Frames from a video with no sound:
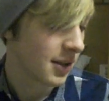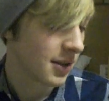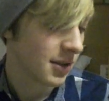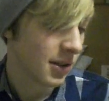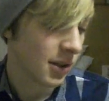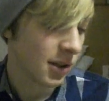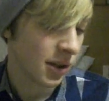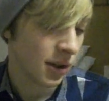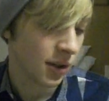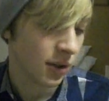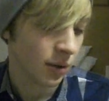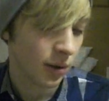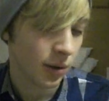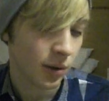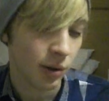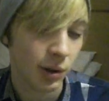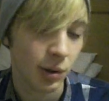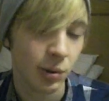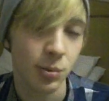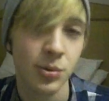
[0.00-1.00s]
So
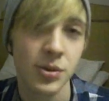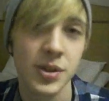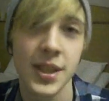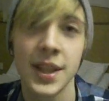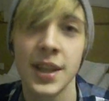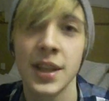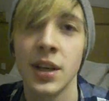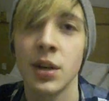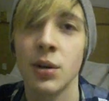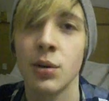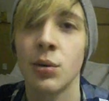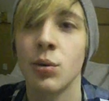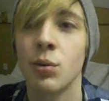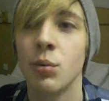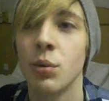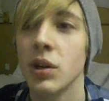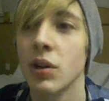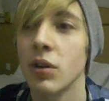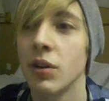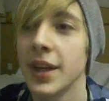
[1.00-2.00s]
I will see you
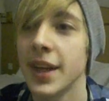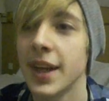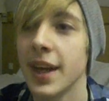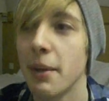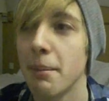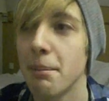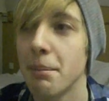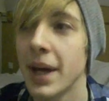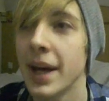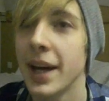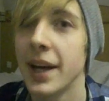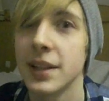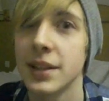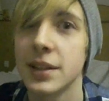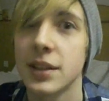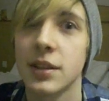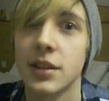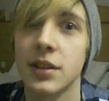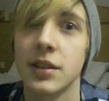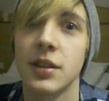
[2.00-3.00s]
all when I get
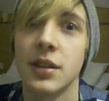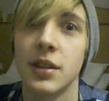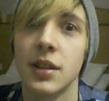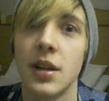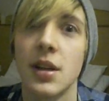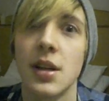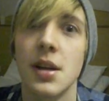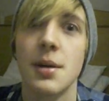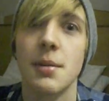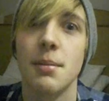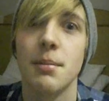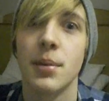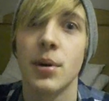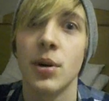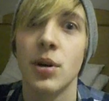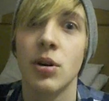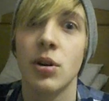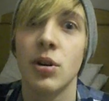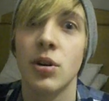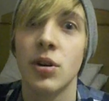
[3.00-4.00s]
back.
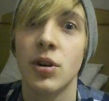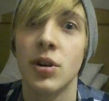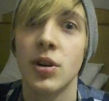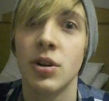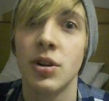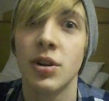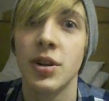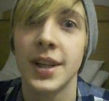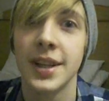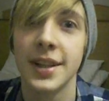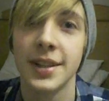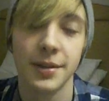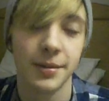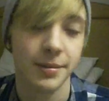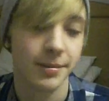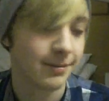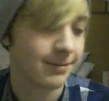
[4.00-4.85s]
Bye.